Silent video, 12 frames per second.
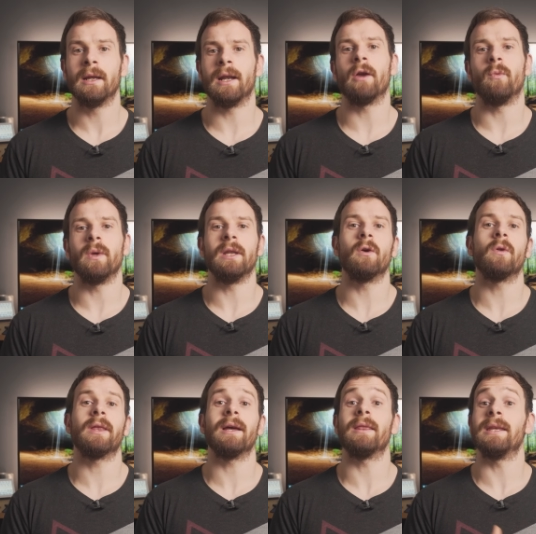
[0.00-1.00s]
Now we know
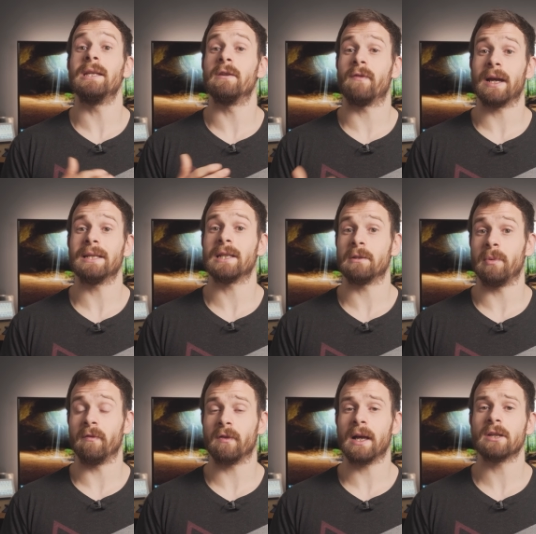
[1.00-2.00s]
that the device has
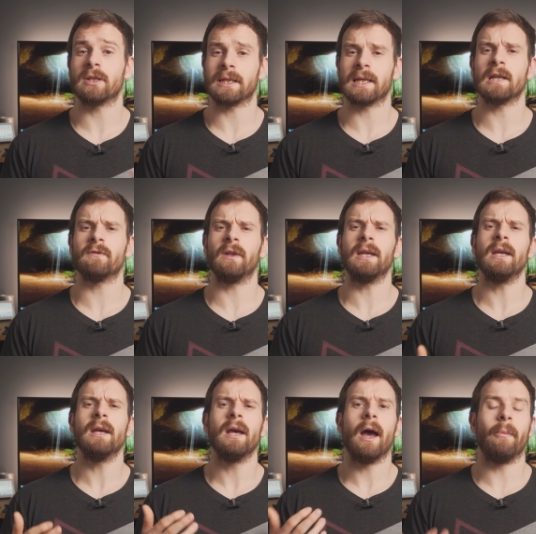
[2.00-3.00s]
been flashed successfully